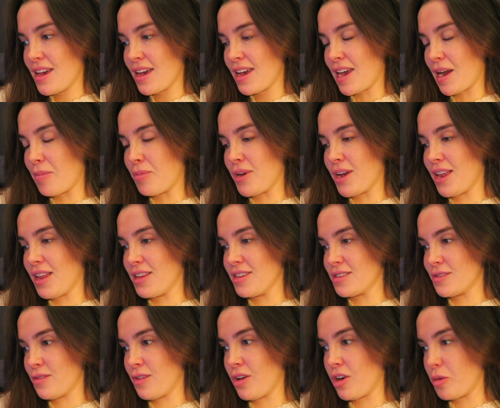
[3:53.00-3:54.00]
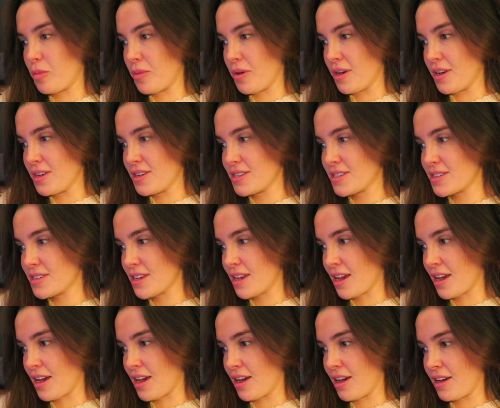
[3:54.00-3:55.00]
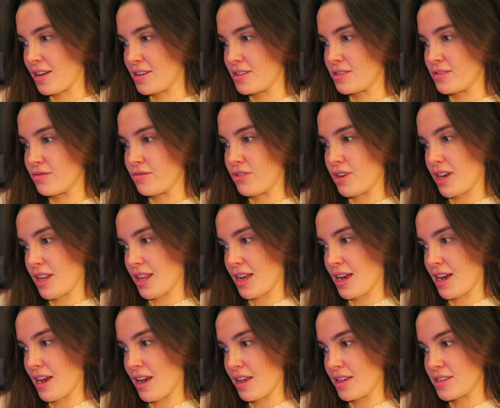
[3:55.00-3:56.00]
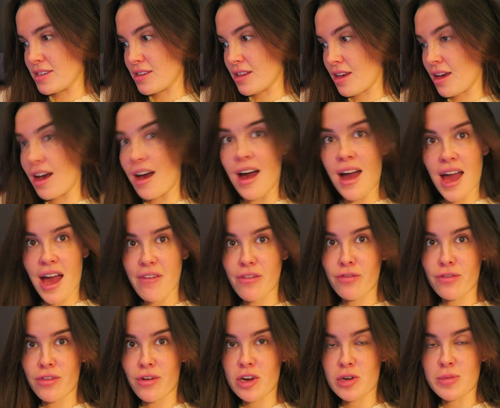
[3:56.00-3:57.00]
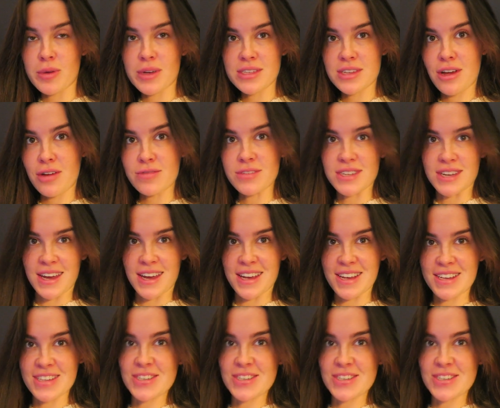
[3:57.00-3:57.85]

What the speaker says: Gabriella's Vlogmas and realised that I haven't vlogged myself today.